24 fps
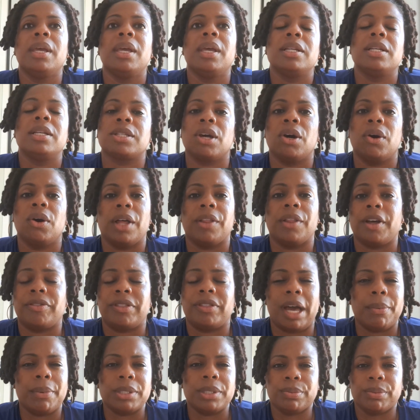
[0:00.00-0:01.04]
So I thought
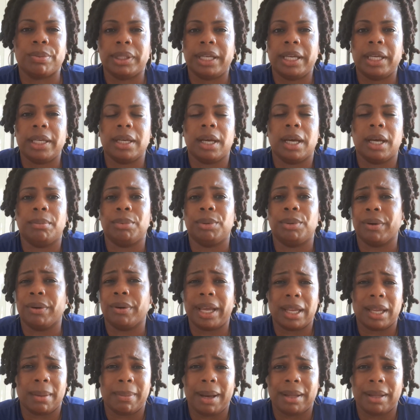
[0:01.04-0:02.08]
that was really
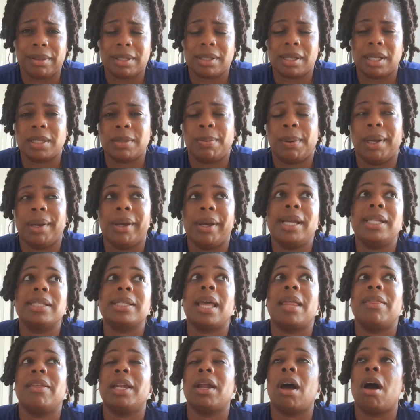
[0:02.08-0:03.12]
great about this experience.
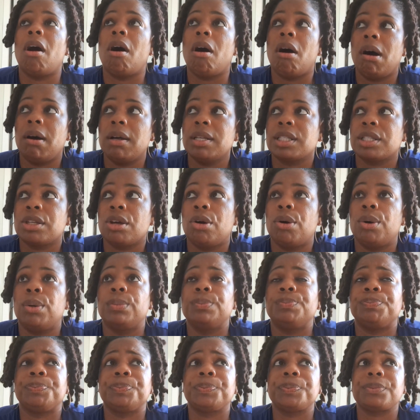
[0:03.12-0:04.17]
And then I
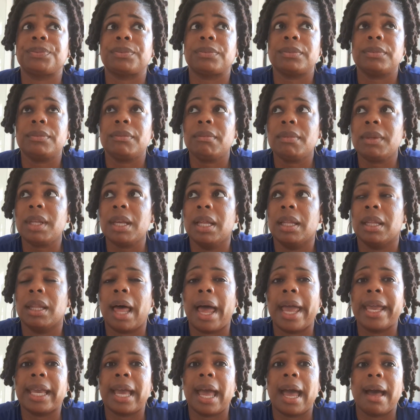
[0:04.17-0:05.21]
also
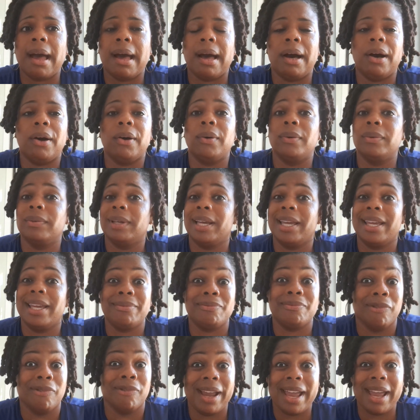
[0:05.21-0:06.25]
like how
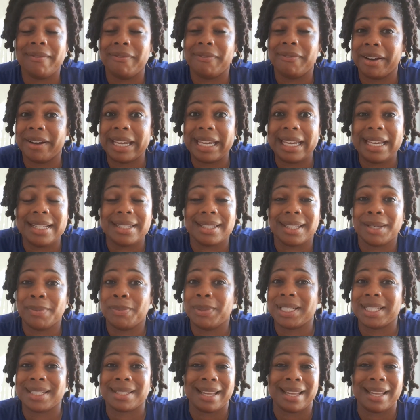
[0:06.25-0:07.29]
it read very easily. We
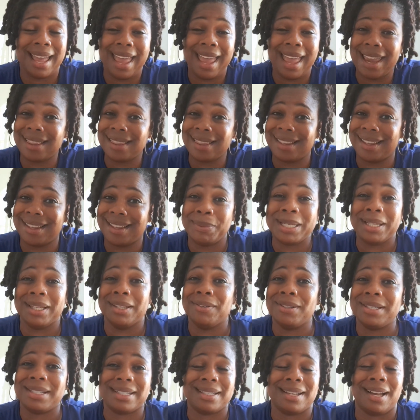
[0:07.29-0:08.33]

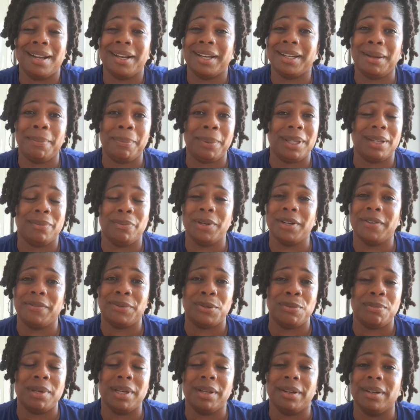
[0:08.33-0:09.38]
literally just hung it up in the
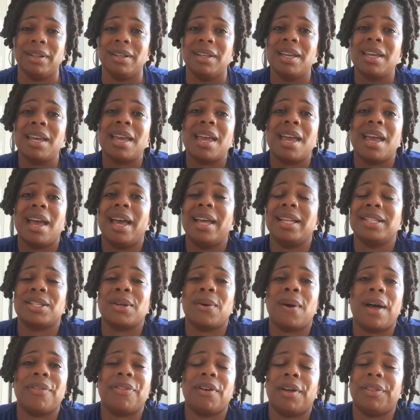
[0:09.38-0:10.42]
rearview mirror. And so
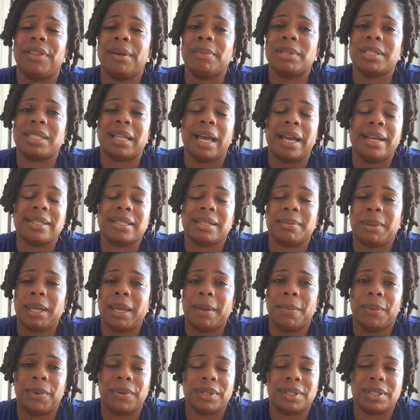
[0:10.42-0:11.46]
I thought that was nice to be
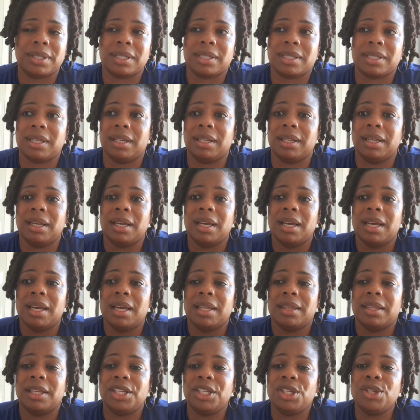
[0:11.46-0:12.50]
able to
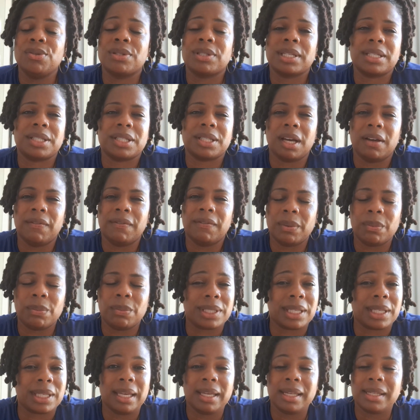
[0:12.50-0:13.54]
the usage of it
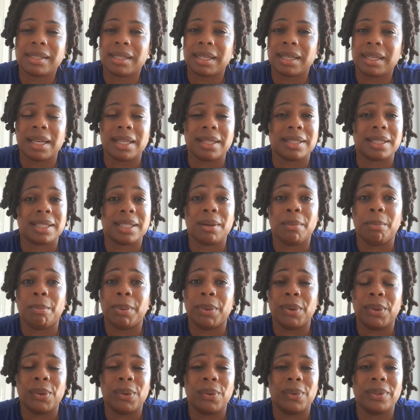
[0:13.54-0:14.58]
was easy and
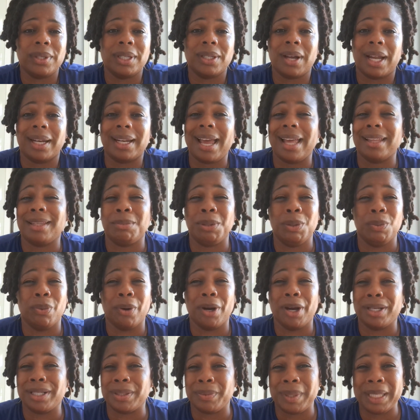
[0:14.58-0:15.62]
simple. I didn't have to be
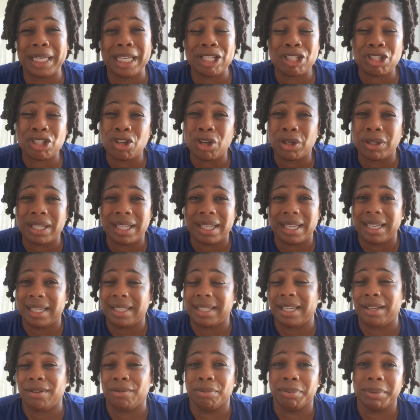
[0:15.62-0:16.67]
worried. Did
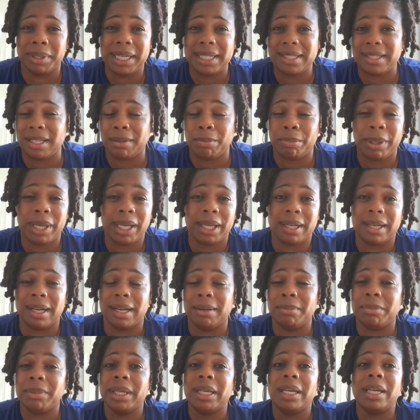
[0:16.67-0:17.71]
it read? Did it pick
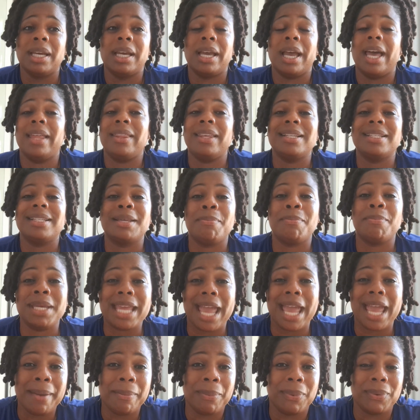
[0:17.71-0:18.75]
up? And then to be
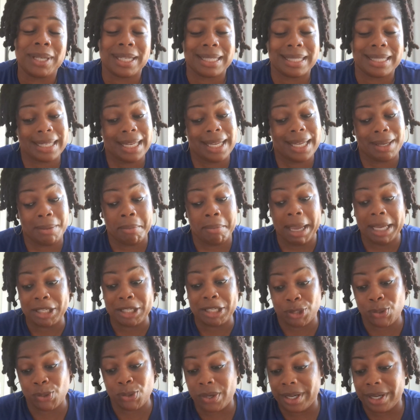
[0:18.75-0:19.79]
able to see, to make
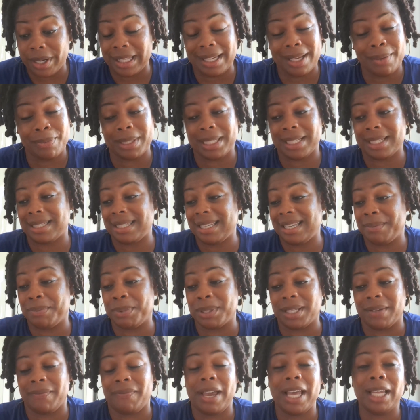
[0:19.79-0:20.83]
sure that it
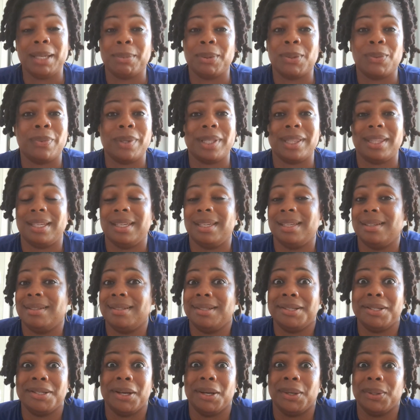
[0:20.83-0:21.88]
was available within,
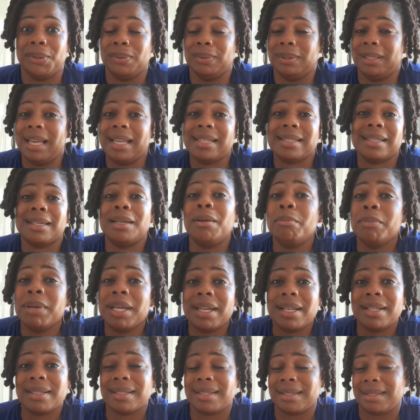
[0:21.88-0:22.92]
less than a
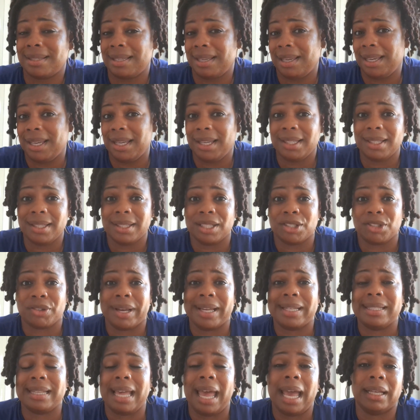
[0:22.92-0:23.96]
minute to see the
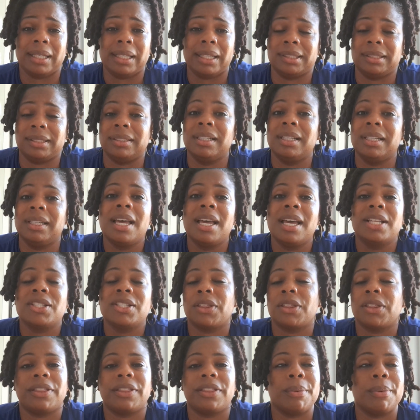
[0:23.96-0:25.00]
transaction. So I
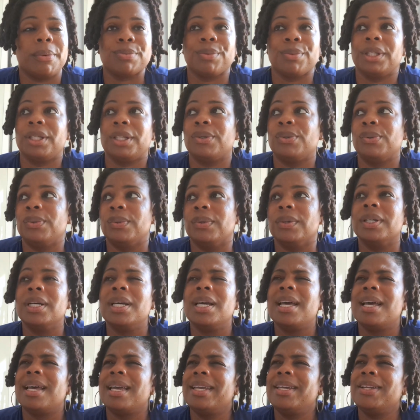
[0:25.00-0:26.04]
thought that was really cool.
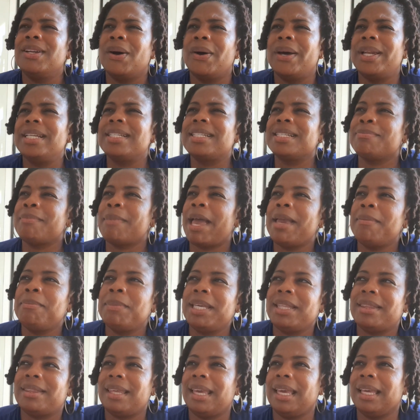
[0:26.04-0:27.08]
And it just made
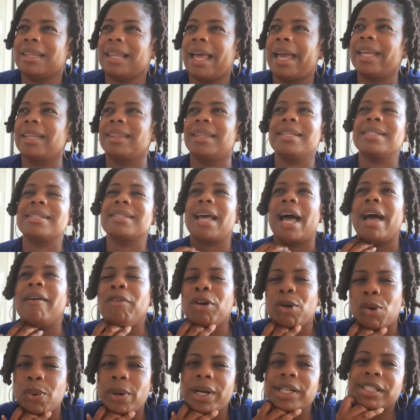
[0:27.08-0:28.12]
me think like this. I have a
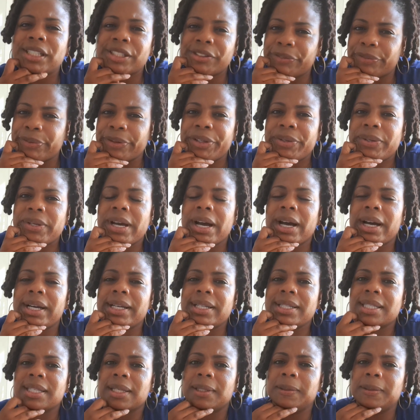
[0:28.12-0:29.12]
question for you guys.